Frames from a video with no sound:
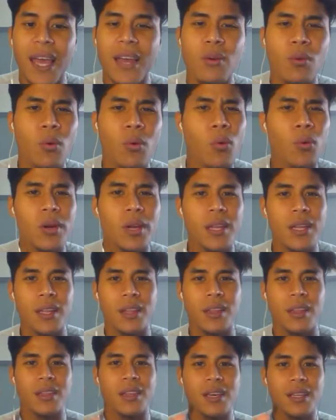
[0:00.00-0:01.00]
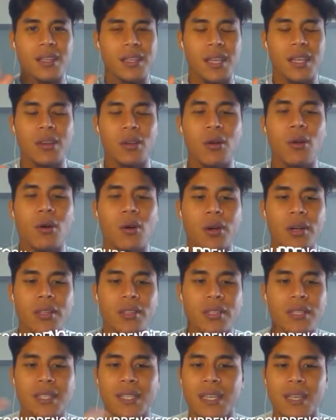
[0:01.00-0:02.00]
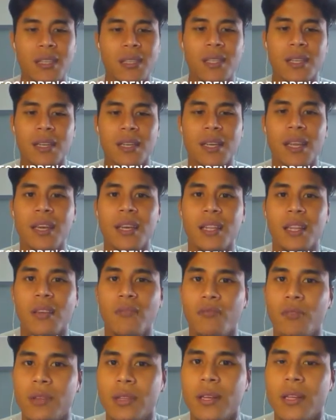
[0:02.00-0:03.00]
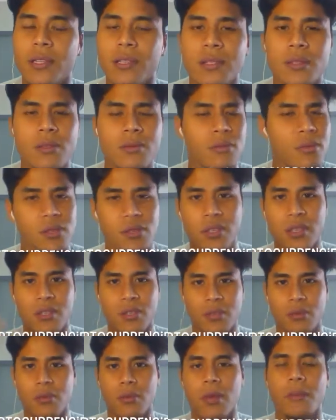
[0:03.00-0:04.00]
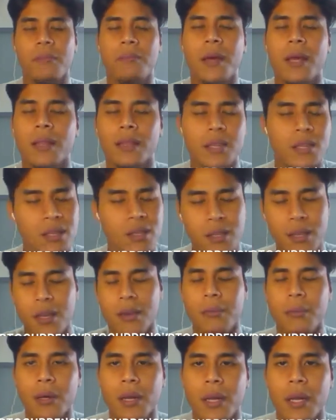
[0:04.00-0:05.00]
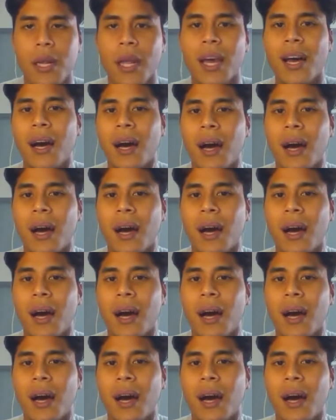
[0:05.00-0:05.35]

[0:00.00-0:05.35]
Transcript: And only 13 coins yielded negative returns. So just do the math, just think about it.